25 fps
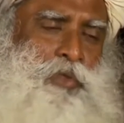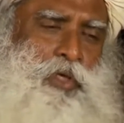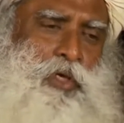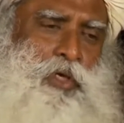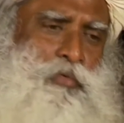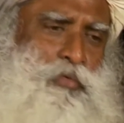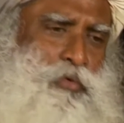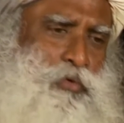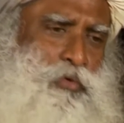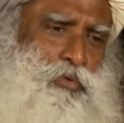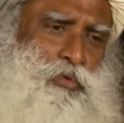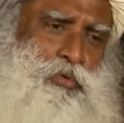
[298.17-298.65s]

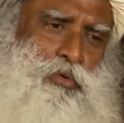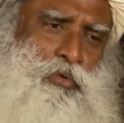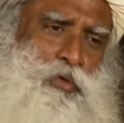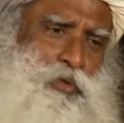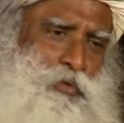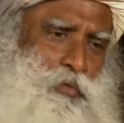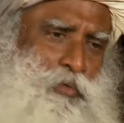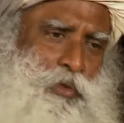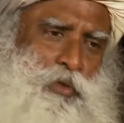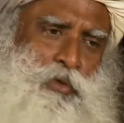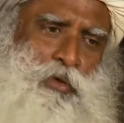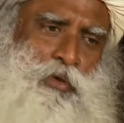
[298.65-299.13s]
If you
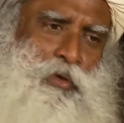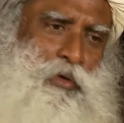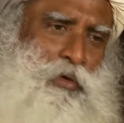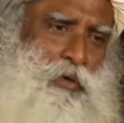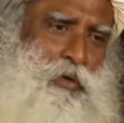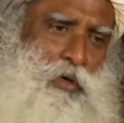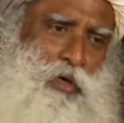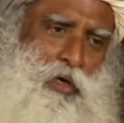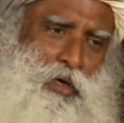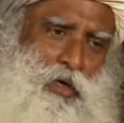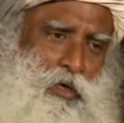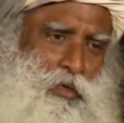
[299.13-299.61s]
cook with all
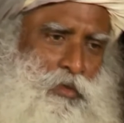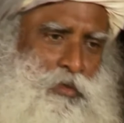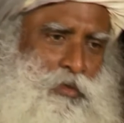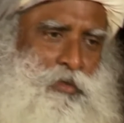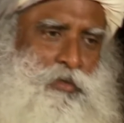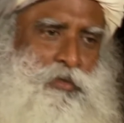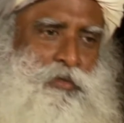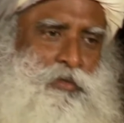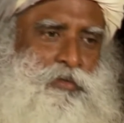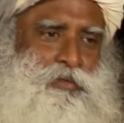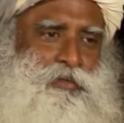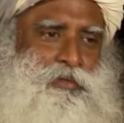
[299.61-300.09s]
your heart,
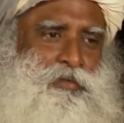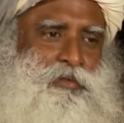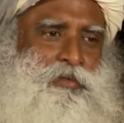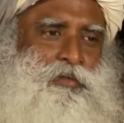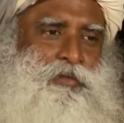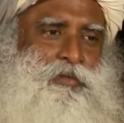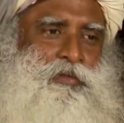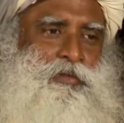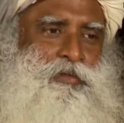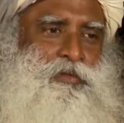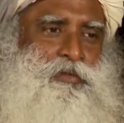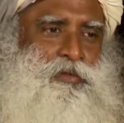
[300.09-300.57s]

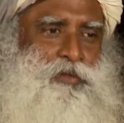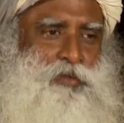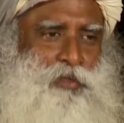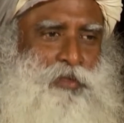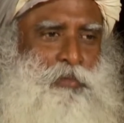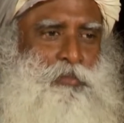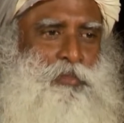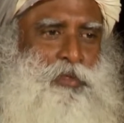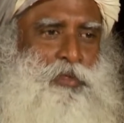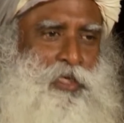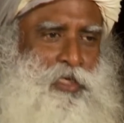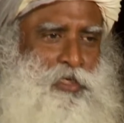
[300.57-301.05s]

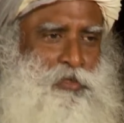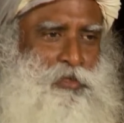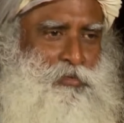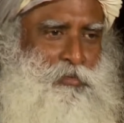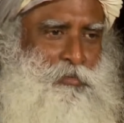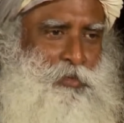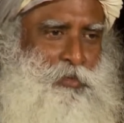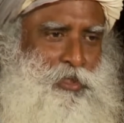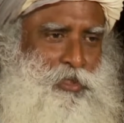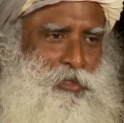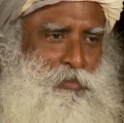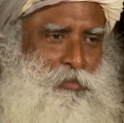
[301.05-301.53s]
some
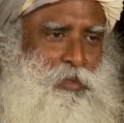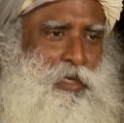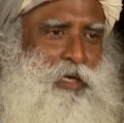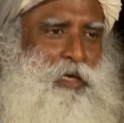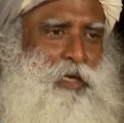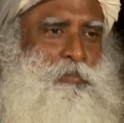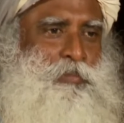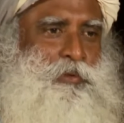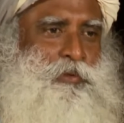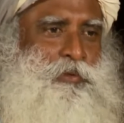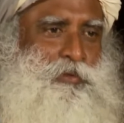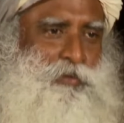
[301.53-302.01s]
transformation may
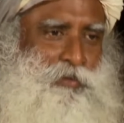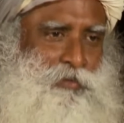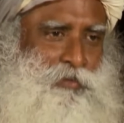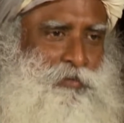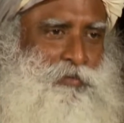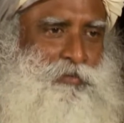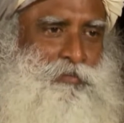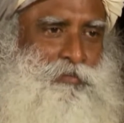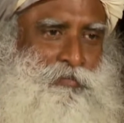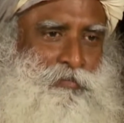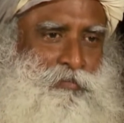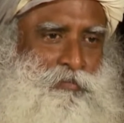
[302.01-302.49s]
happen.
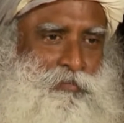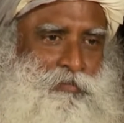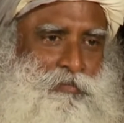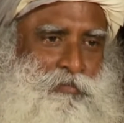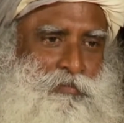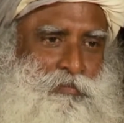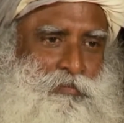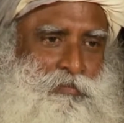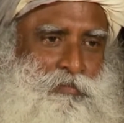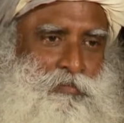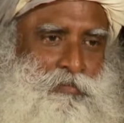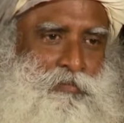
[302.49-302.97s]

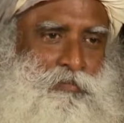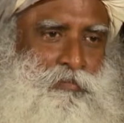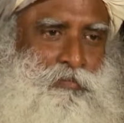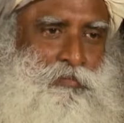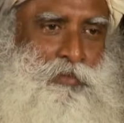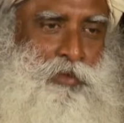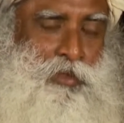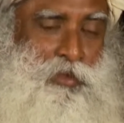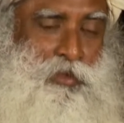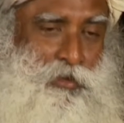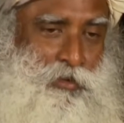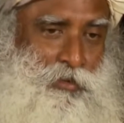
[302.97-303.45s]

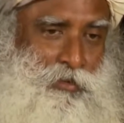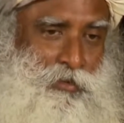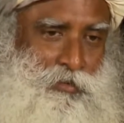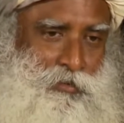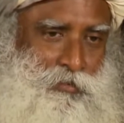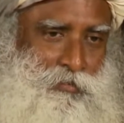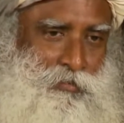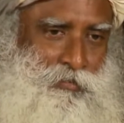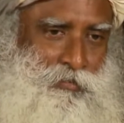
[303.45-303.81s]
Yes,